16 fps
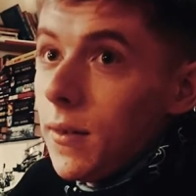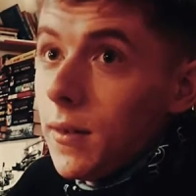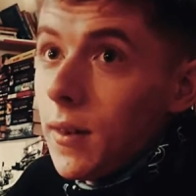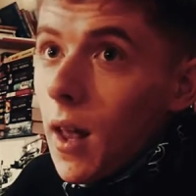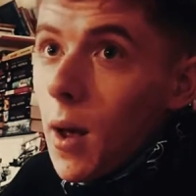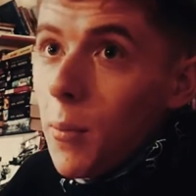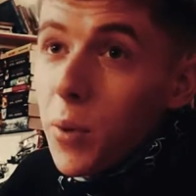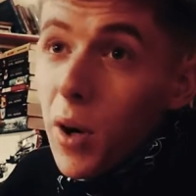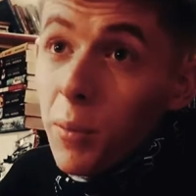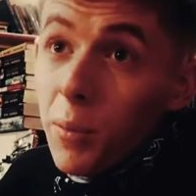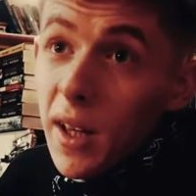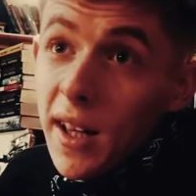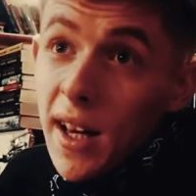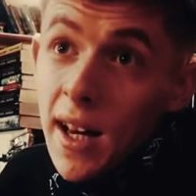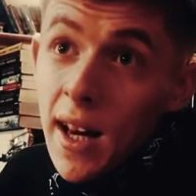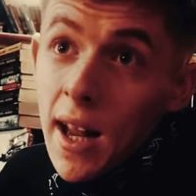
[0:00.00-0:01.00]
they're
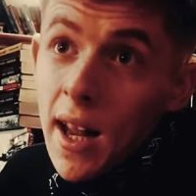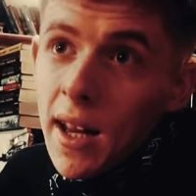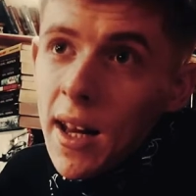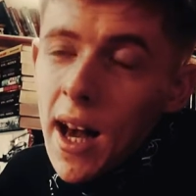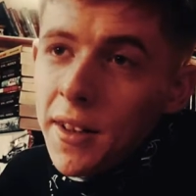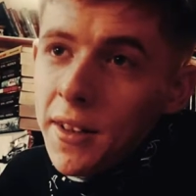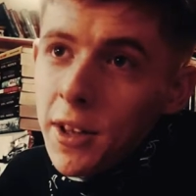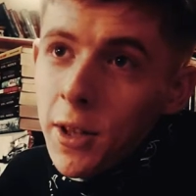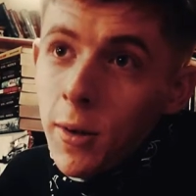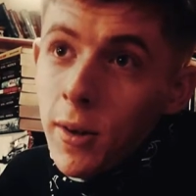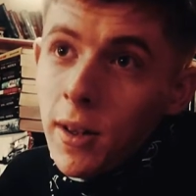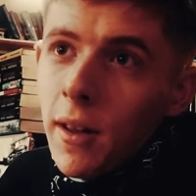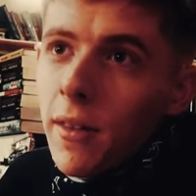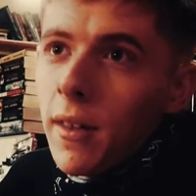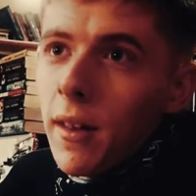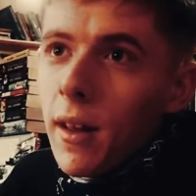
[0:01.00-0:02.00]
probably inadequate.
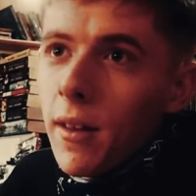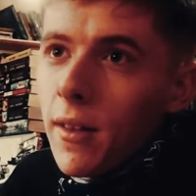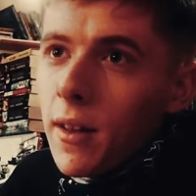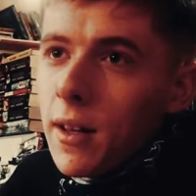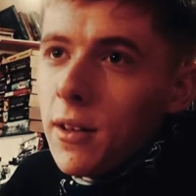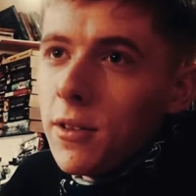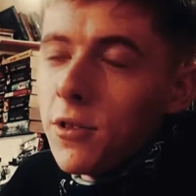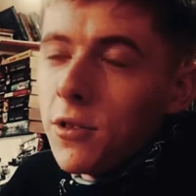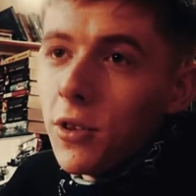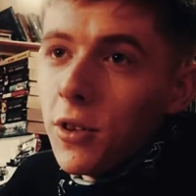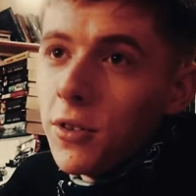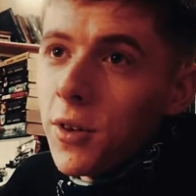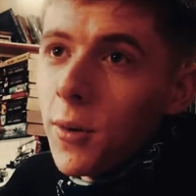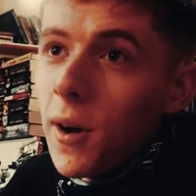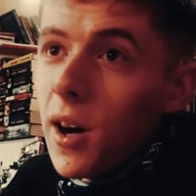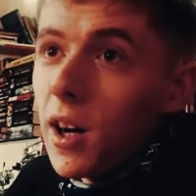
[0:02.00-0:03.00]
I think you'd struggle
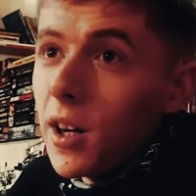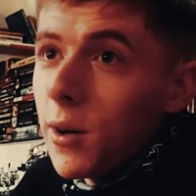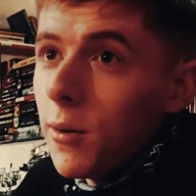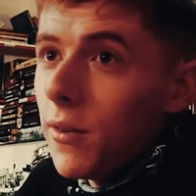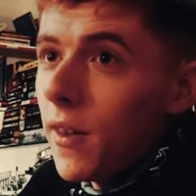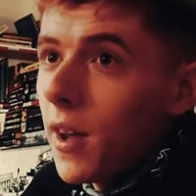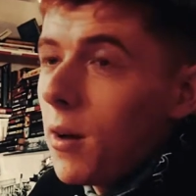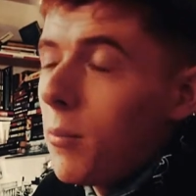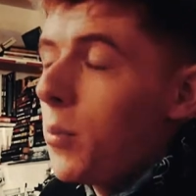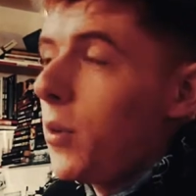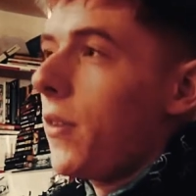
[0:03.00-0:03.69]
to argue with that.